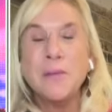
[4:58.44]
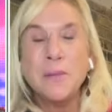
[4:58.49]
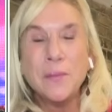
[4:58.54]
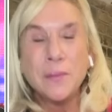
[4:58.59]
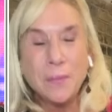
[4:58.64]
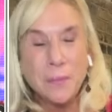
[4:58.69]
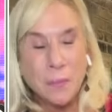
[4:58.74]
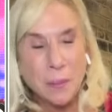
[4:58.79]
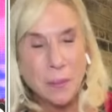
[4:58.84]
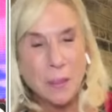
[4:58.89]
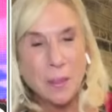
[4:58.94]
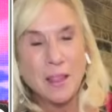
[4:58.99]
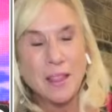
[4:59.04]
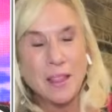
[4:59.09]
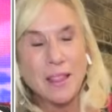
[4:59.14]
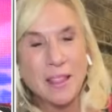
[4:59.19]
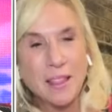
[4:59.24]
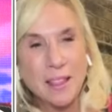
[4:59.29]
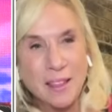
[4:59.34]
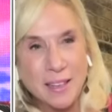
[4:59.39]

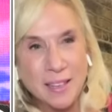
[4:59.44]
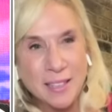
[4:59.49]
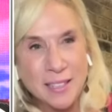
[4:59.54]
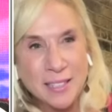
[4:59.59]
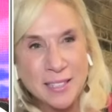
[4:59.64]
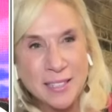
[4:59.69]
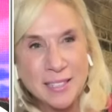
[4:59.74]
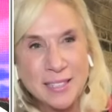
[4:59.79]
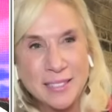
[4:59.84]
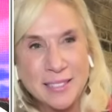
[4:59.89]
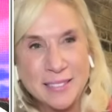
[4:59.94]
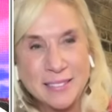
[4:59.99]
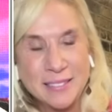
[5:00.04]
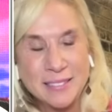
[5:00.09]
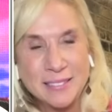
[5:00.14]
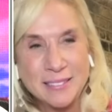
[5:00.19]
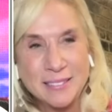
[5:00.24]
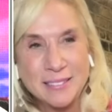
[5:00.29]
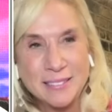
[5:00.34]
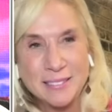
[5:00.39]

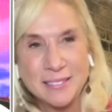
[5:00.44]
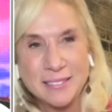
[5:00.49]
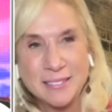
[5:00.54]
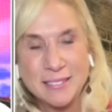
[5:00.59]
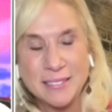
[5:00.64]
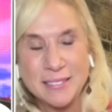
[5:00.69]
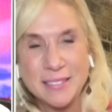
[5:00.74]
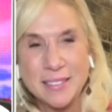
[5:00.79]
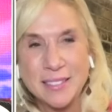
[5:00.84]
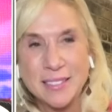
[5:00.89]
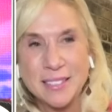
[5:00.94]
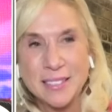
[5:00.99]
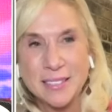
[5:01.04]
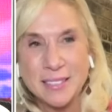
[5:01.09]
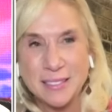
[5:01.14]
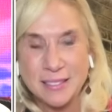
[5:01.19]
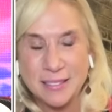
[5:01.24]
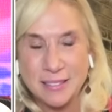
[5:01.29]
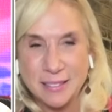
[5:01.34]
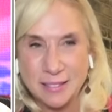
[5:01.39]

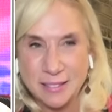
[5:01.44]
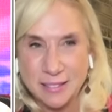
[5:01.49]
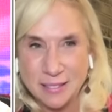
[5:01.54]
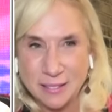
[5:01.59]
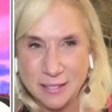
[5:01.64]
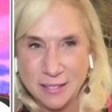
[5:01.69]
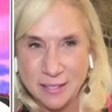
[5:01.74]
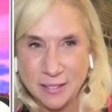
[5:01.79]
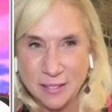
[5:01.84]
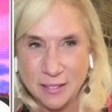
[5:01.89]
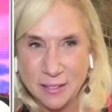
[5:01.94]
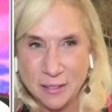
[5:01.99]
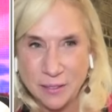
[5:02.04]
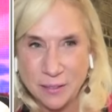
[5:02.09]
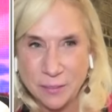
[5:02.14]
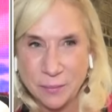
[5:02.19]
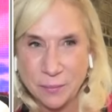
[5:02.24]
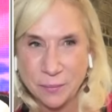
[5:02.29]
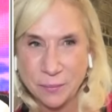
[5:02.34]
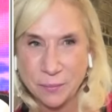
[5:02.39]

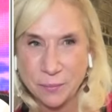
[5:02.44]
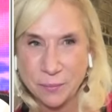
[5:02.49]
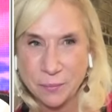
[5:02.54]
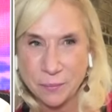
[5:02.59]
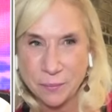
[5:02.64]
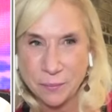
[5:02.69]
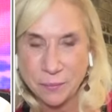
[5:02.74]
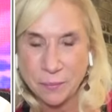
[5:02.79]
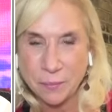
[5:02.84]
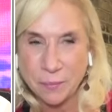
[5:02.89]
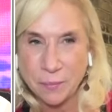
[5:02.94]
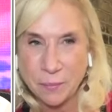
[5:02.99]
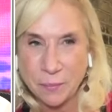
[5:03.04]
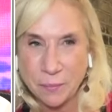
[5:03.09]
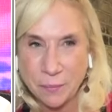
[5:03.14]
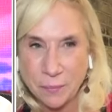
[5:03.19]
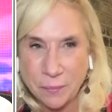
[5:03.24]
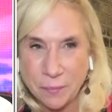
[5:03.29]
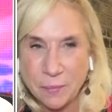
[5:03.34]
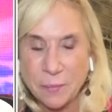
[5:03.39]

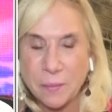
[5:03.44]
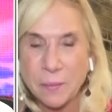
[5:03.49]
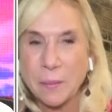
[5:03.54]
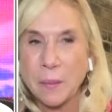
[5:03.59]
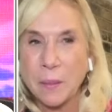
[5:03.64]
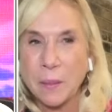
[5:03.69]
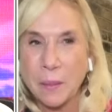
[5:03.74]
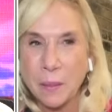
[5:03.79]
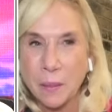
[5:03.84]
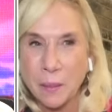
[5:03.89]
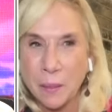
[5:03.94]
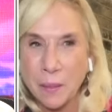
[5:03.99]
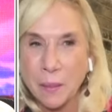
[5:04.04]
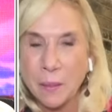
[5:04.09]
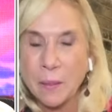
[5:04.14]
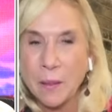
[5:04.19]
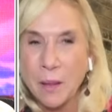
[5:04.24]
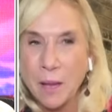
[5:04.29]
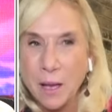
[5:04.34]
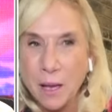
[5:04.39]

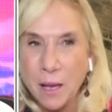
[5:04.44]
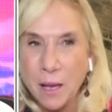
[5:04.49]
No words are spoken by the person on screen.